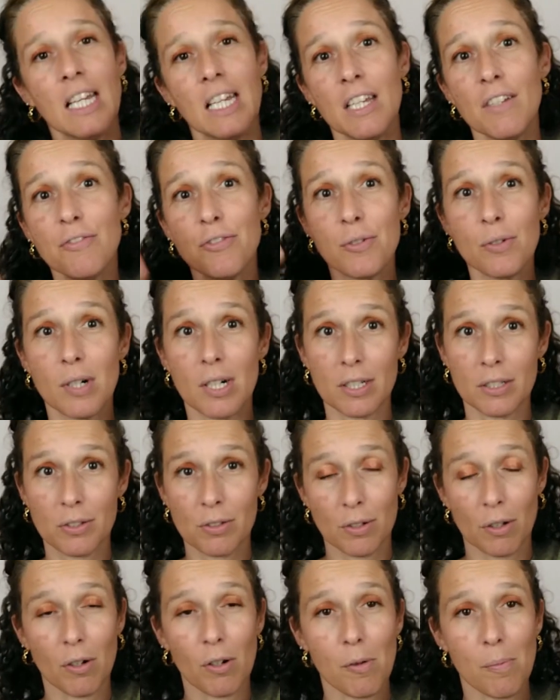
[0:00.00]
If you are a
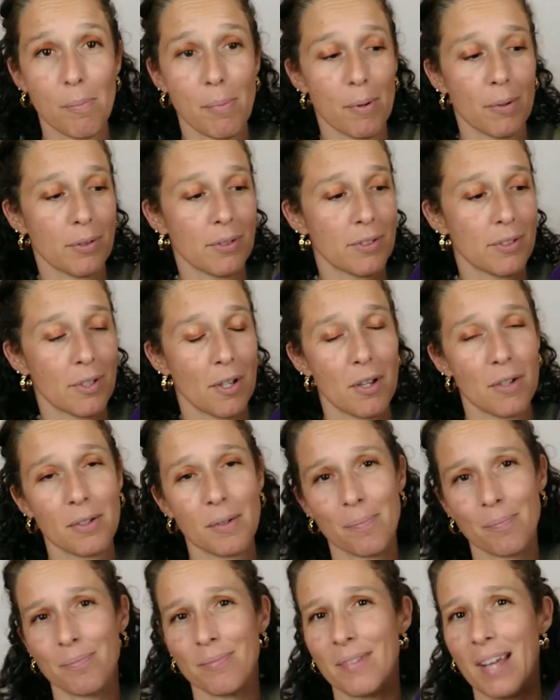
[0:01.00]
taller
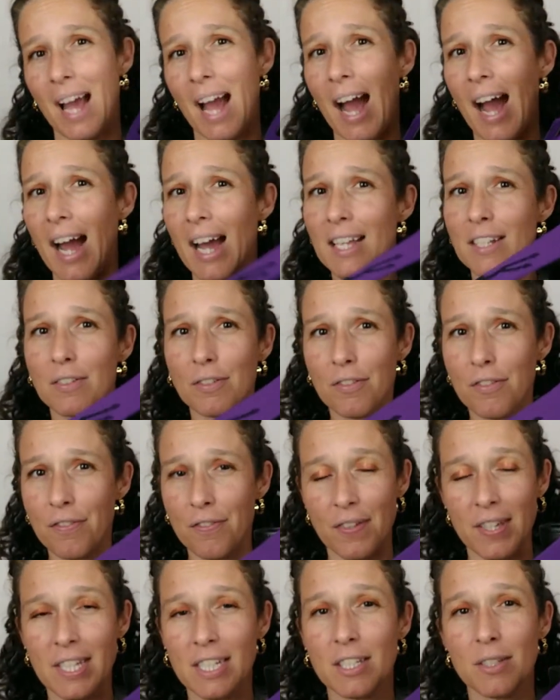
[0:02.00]
person, I don't
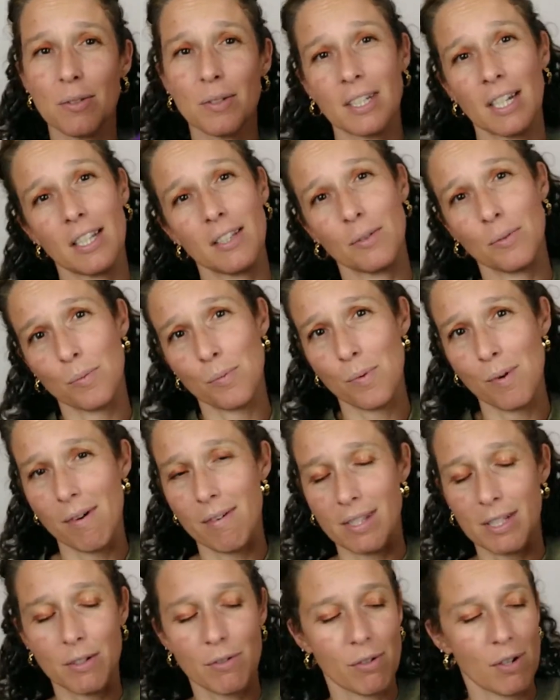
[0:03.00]
think you can
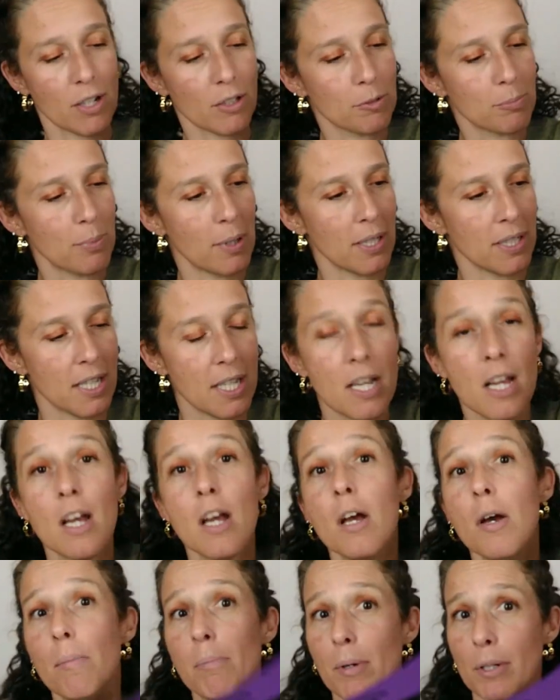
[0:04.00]
wear it crossbody,
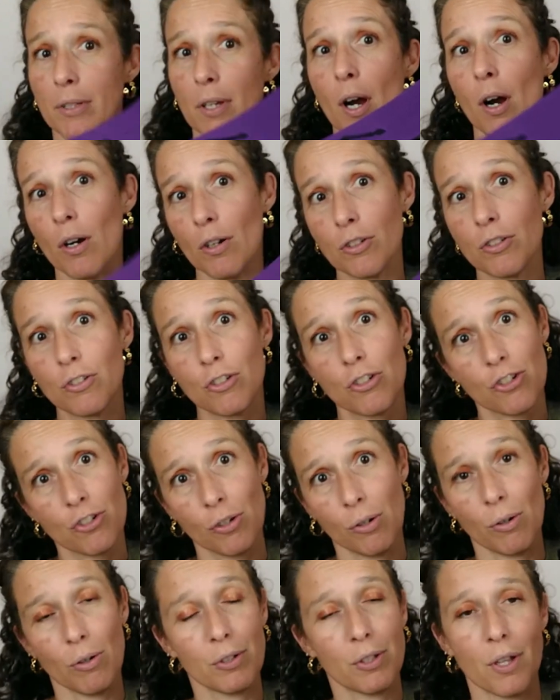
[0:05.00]
but on your
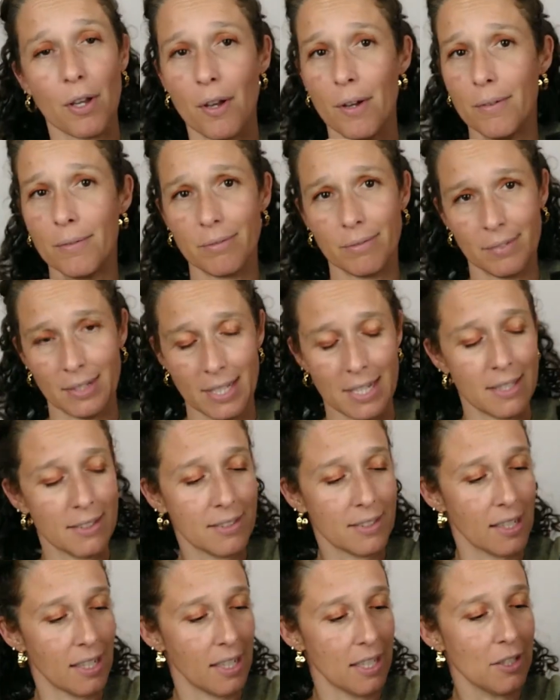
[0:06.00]
shoulder,
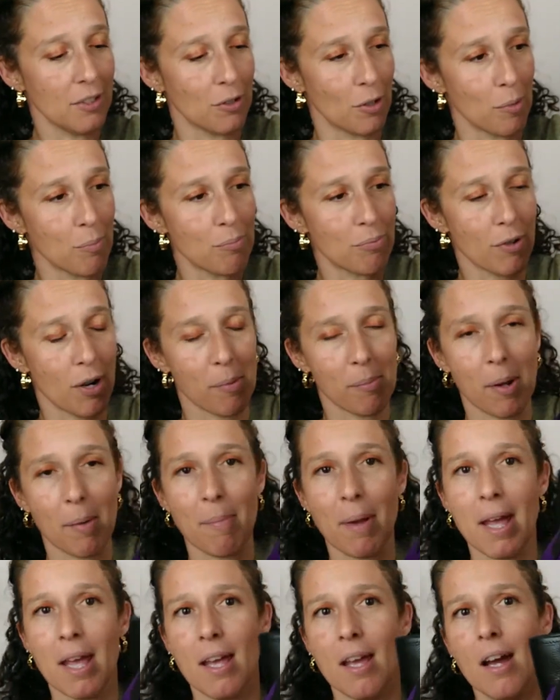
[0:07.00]
easily, no
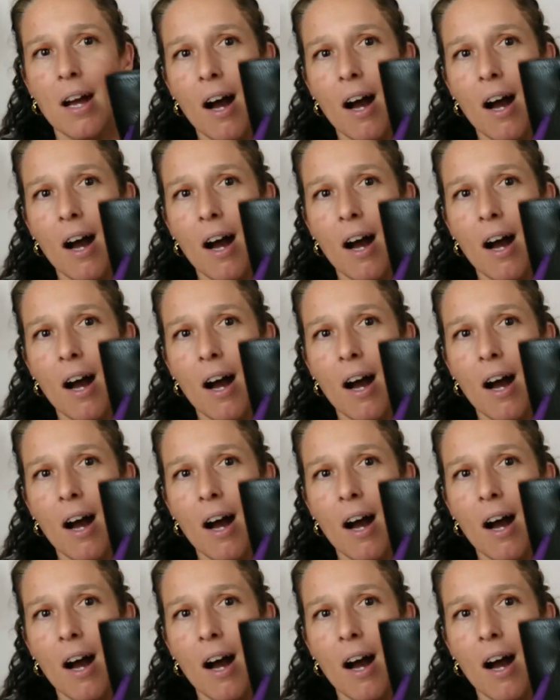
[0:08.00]
problem.